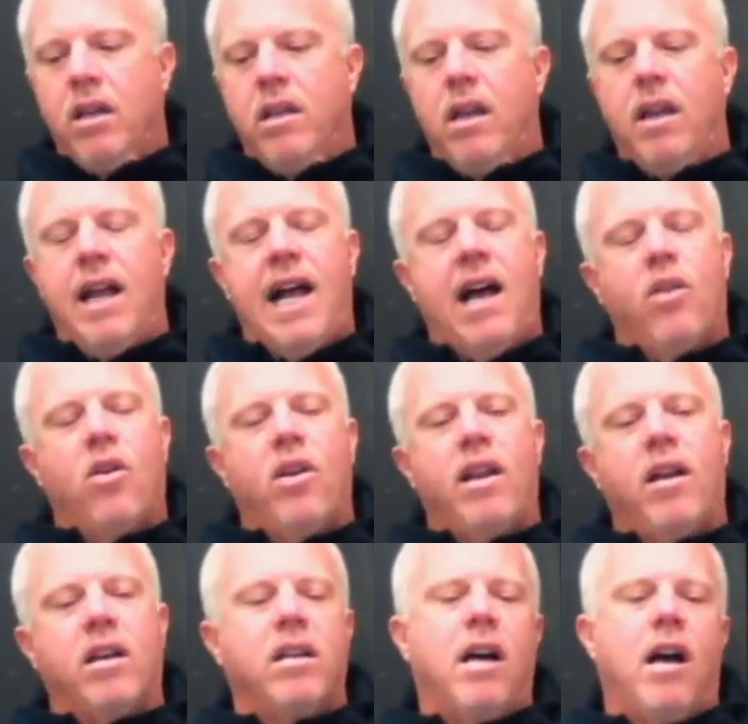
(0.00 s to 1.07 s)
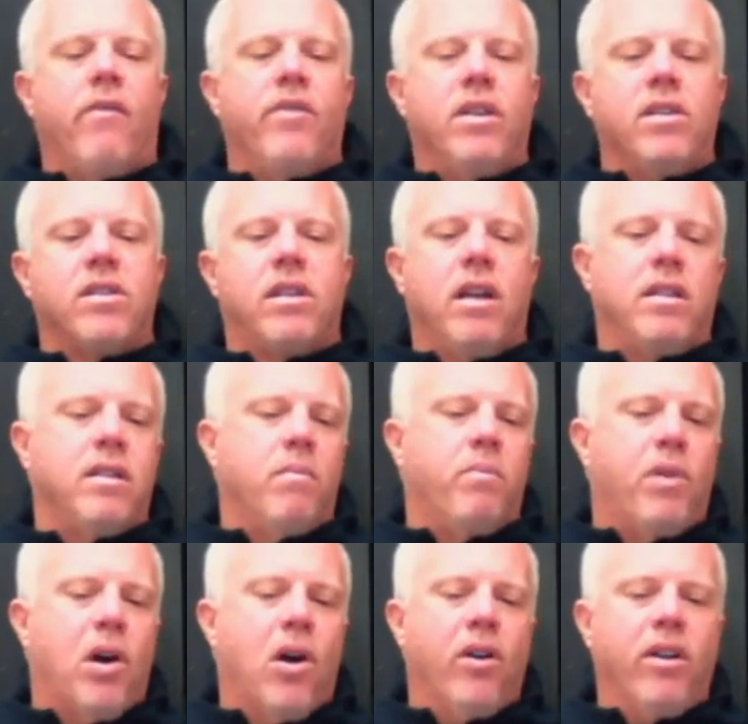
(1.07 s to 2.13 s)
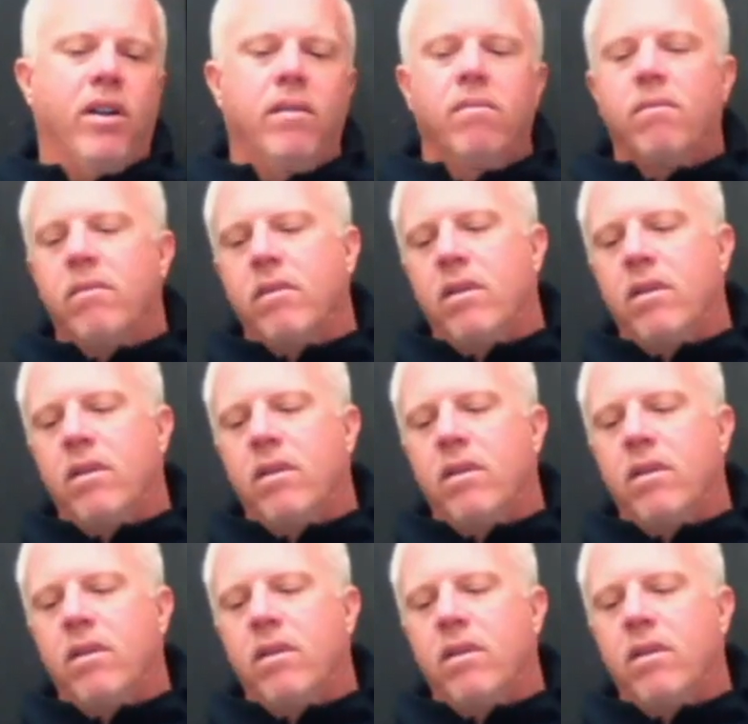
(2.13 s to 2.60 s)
And then how the confidence gets imparted